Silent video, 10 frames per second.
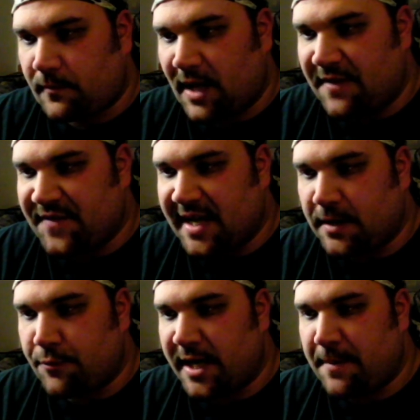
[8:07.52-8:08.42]
If they
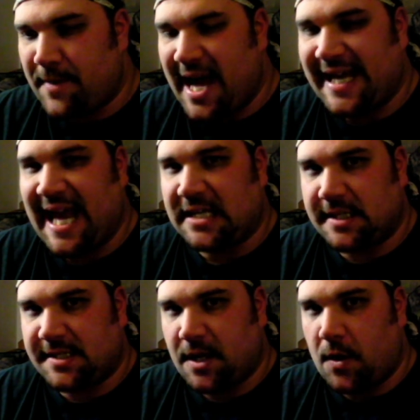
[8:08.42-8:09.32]
could bring it back as
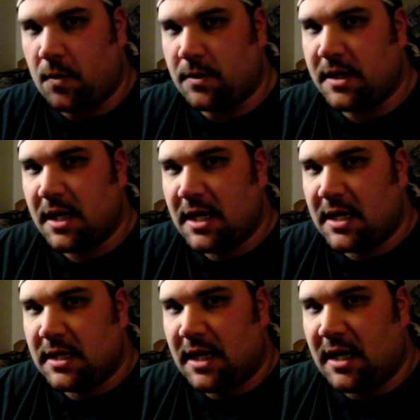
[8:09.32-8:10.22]
its own
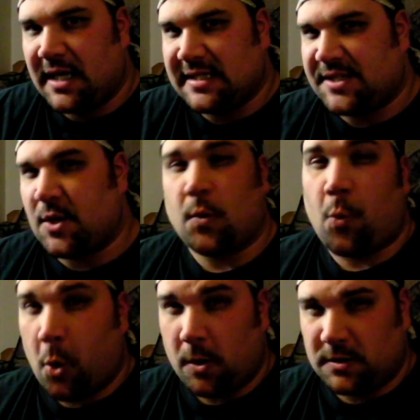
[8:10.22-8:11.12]

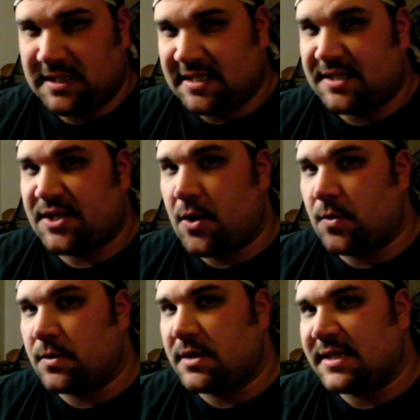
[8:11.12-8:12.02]
world, as its
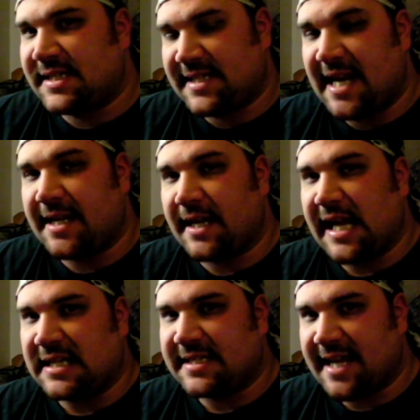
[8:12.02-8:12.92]
own setting,
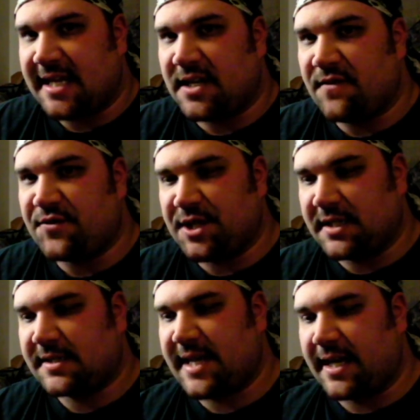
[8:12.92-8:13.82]
instead of
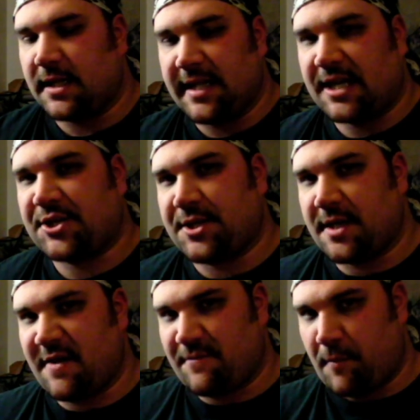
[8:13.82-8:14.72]
just a collection
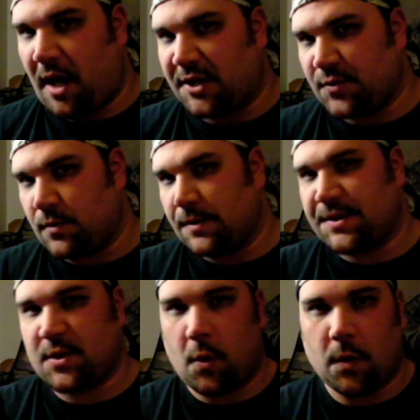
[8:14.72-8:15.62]
of
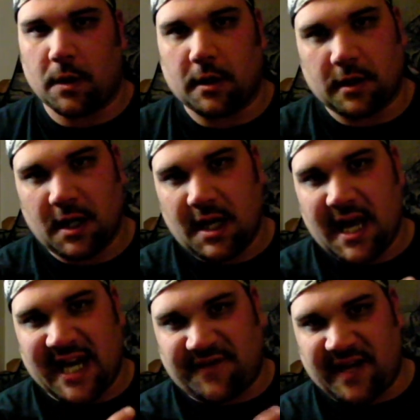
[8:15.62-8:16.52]
modules or
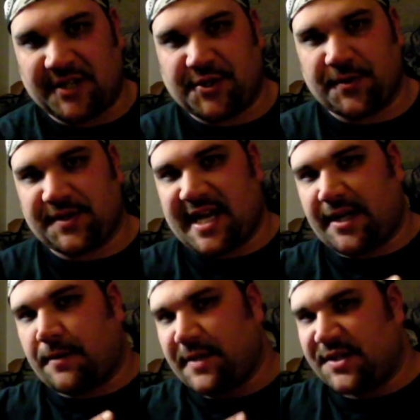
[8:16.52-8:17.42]
adventures that
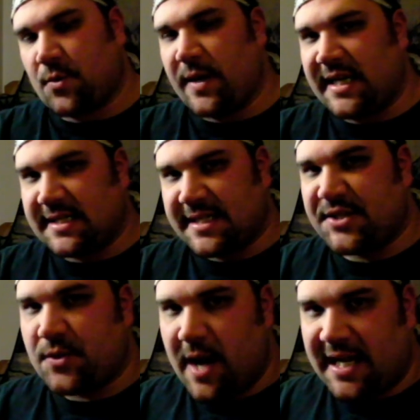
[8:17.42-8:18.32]
can be squeezed
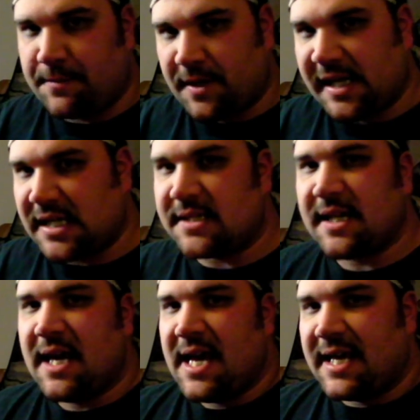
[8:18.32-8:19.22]
into anybody's
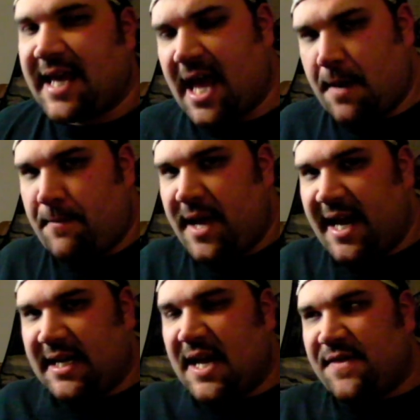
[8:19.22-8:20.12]

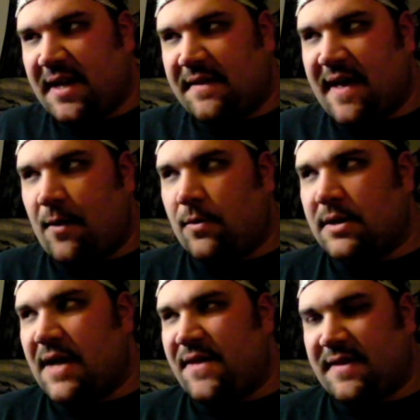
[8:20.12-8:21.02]
campaign, I think that
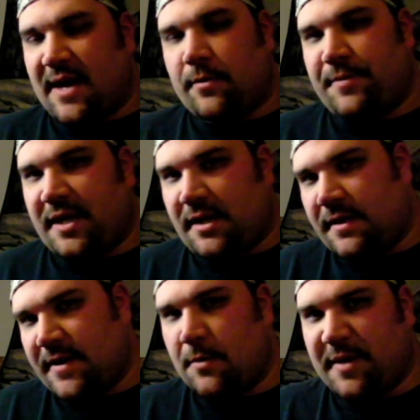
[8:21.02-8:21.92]
would be
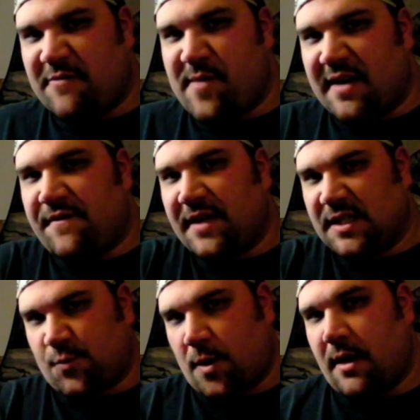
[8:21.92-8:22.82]
of benefit
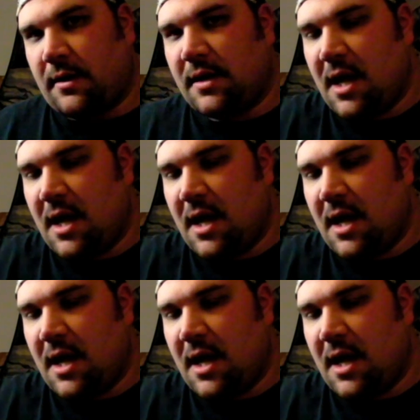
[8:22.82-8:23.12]
as well.